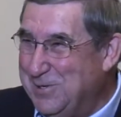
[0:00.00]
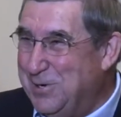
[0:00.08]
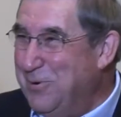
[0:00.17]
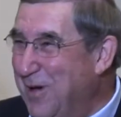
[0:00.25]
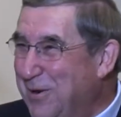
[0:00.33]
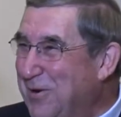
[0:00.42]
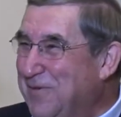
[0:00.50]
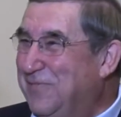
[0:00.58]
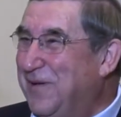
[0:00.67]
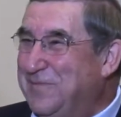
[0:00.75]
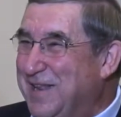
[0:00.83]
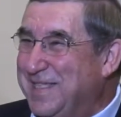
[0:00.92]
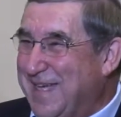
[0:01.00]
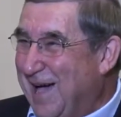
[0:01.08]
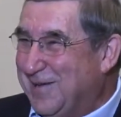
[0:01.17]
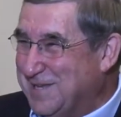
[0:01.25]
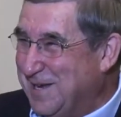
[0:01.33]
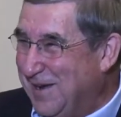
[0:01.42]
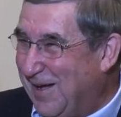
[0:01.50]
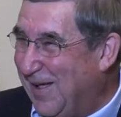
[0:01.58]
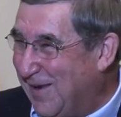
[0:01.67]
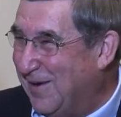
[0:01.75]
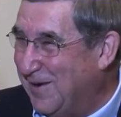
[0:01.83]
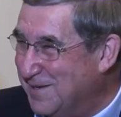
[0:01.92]
$250,000.
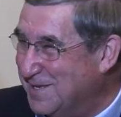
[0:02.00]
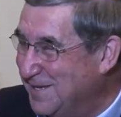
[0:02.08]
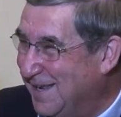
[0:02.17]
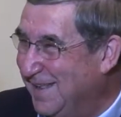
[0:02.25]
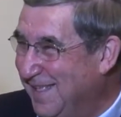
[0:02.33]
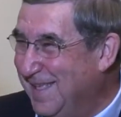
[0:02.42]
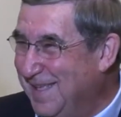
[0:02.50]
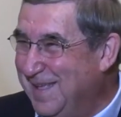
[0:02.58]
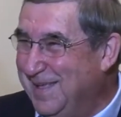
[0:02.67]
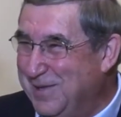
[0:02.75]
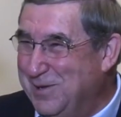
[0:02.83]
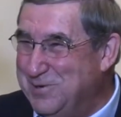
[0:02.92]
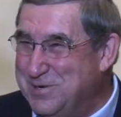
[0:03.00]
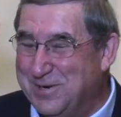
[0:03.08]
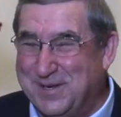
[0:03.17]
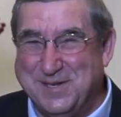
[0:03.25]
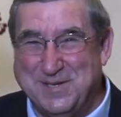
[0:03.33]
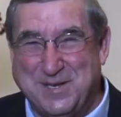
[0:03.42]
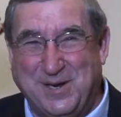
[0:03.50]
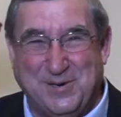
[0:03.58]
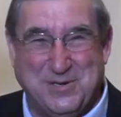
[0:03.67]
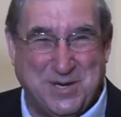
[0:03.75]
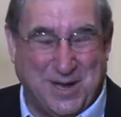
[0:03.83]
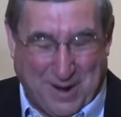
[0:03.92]
You should consider
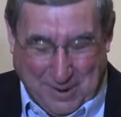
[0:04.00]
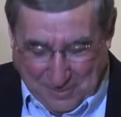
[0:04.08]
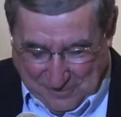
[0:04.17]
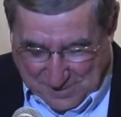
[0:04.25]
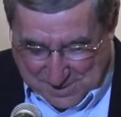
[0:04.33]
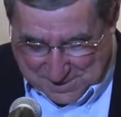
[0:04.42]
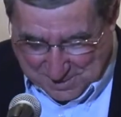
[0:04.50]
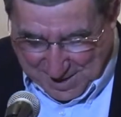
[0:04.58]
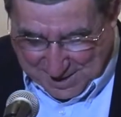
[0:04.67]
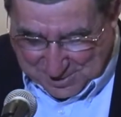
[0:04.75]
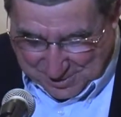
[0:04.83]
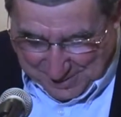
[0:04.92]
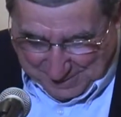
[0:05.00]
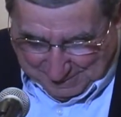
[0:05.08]
geography as a major.